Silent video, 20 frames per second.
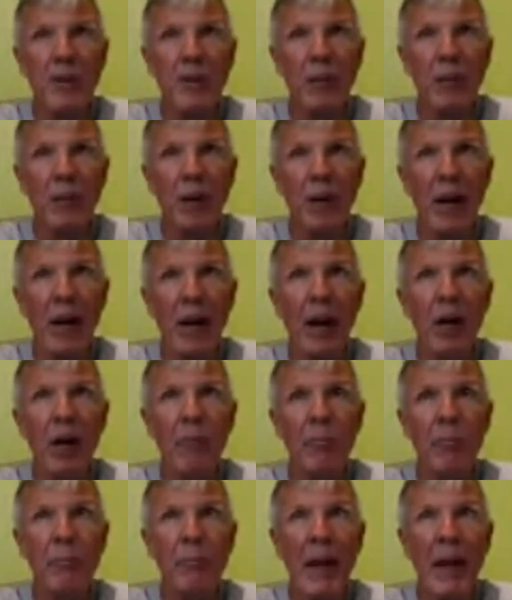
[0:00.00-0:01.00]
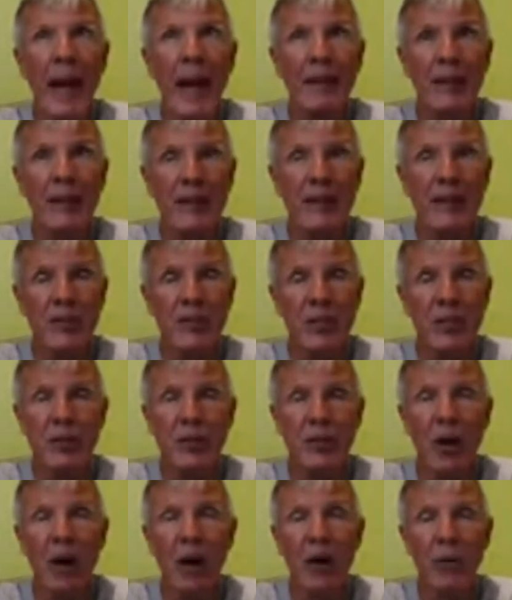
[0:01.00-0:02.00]
then. How badly
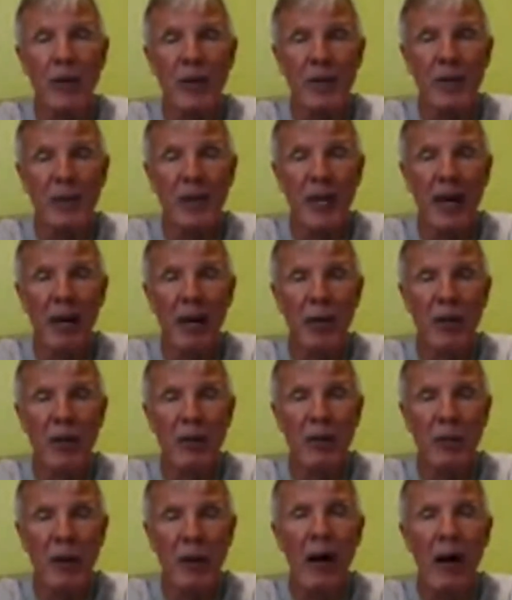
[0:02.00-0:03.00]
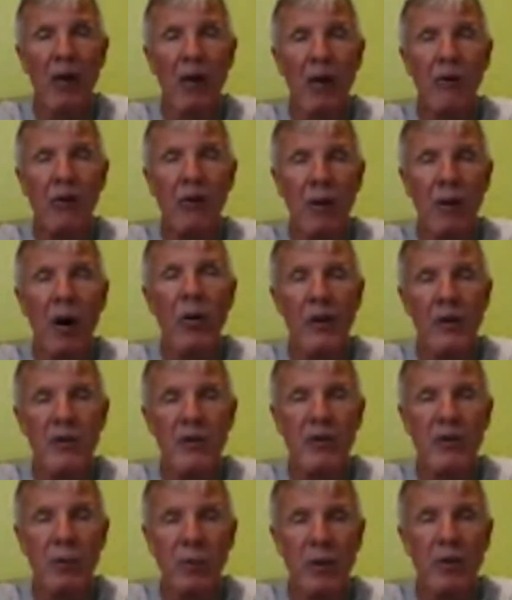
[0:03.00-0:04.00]
skewed are we today? How low
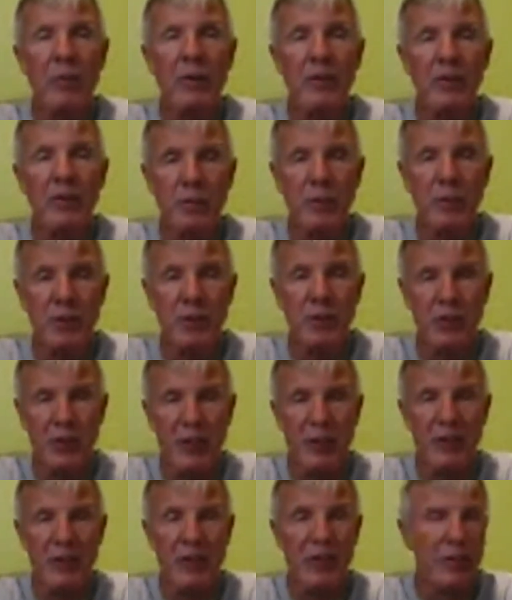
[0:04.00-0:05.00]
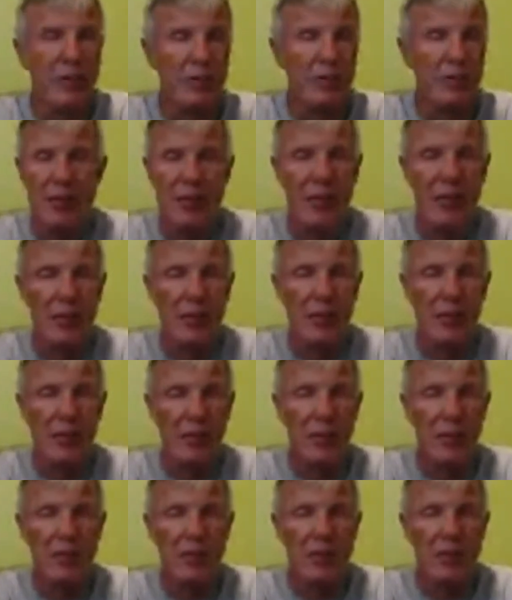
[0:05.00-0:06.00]
is the women's percentage, and just
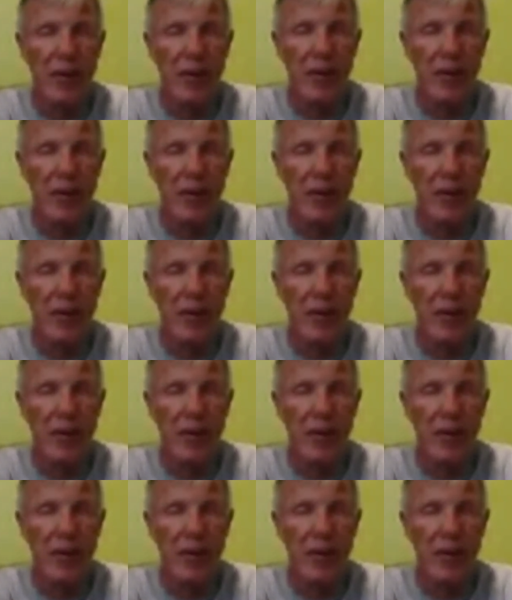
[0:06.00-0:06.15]
generally those